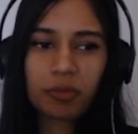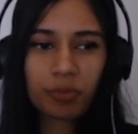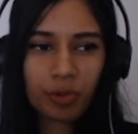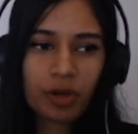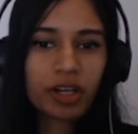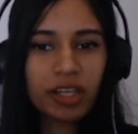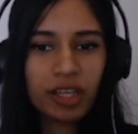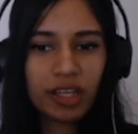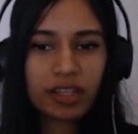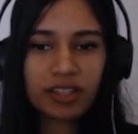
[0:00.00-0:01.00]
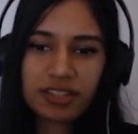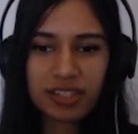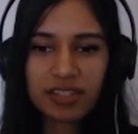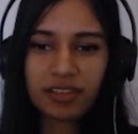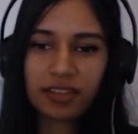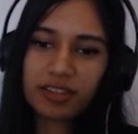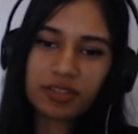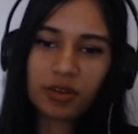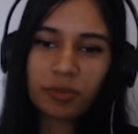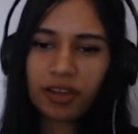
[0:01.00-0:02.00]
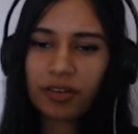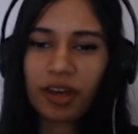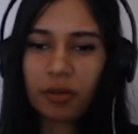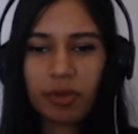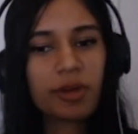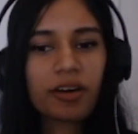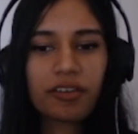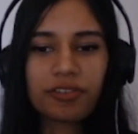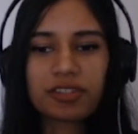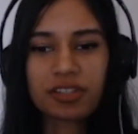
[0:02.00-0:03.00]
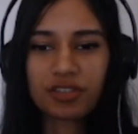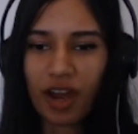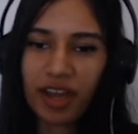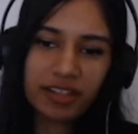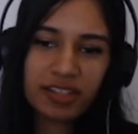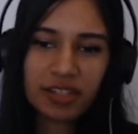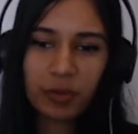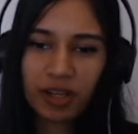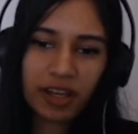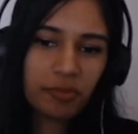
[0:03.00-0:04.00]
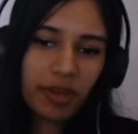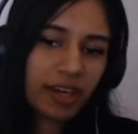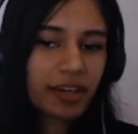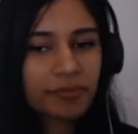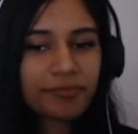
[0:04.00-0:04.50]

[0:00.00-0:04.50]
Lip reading: pretty consistently. So I'm like, okay, maybe I'll give this a try and see what I can make.